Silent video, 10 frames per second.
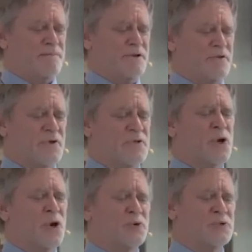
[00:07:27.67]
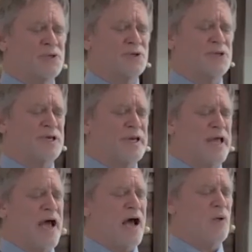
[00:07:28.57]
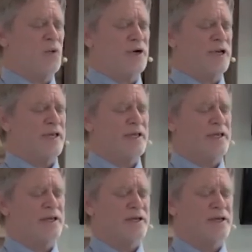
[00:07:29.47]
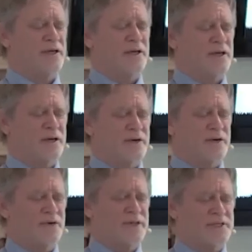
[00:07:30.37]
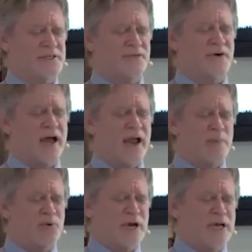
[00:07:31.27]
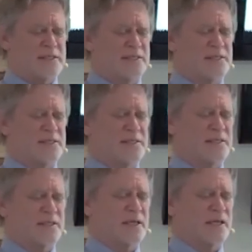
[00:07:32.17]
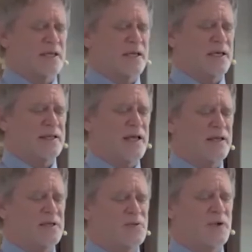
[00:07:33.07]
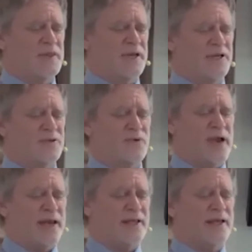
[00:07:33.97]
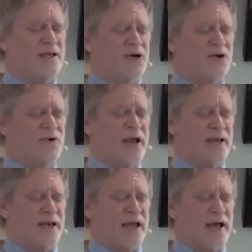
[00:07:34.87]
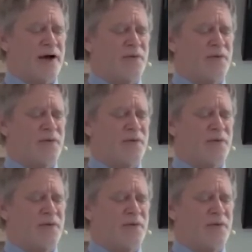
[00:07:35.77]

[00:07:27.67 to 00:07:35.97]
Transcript: So there's no searching outwardly for this divine presence that is within us right here, right now.